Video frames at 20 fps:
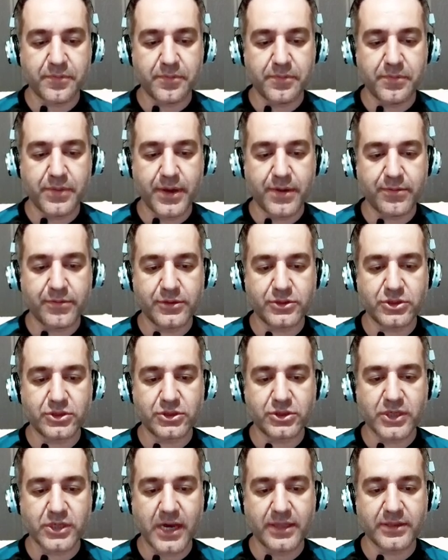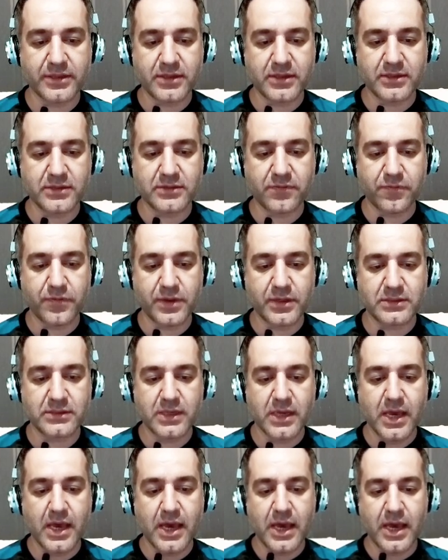bearish candles with
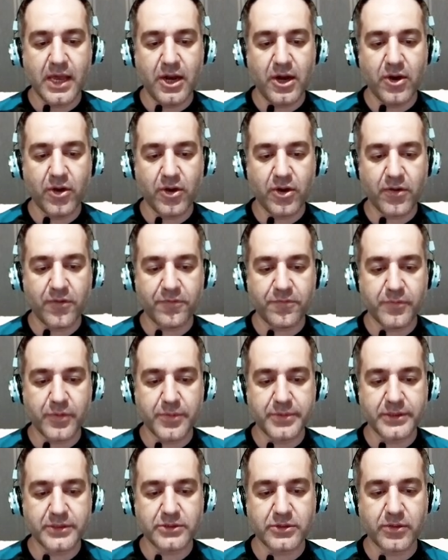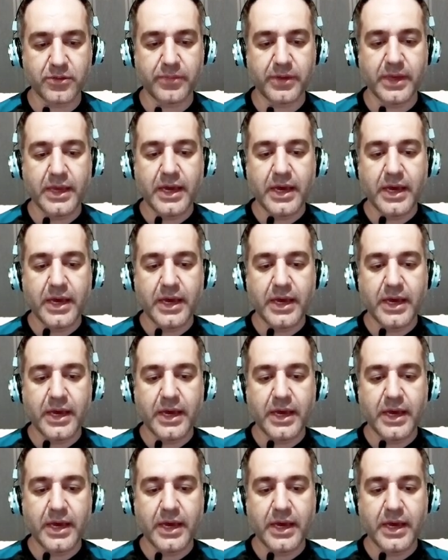a lot of momentum.